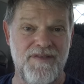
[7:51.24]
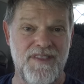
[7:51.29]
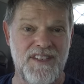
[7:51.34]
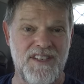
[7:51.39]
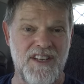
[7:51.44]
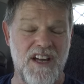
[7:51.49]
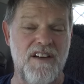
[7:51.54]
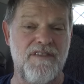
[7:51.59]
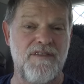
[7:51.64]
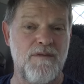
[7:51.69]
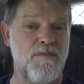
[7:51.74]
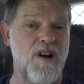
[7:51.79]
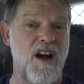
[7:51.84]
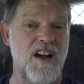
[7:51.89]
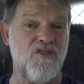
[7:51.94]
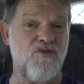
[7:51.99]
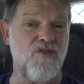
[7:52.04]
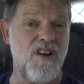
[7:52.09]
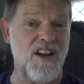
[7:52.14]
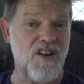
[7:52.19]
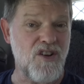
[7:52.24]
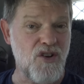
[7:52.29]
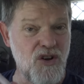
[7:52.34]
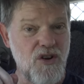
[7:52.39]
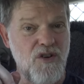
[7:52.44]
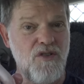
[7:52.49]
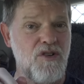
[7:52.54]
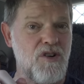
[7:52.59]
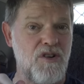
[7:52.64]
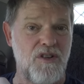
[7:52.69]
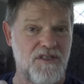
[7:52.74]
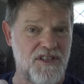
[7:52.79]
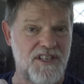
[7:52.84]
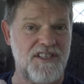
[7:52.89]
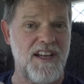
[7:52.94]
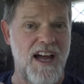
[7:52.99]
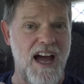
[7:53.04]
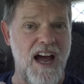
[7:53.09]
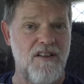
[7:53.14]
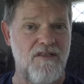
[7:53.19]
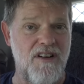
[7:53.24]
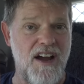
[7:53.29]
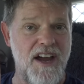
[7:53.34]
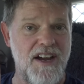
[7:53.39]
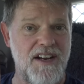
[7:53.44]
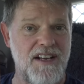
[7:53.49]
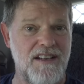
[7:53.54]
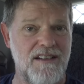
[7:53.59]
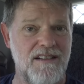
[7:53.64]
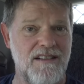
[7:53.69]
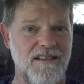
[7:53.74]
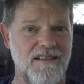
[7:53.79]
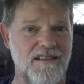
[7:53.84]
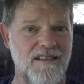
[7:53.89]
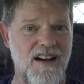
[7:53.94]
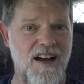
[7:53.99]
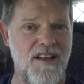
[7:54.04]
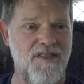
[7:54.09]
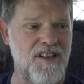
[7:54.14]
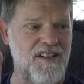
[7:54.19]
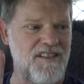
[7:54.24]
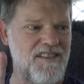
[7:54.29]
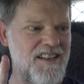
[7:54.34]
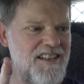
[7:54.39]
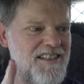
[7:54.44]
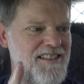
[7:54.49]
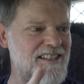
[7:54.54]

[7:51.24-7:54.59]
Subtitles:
So for my Grey Google star rating, I think this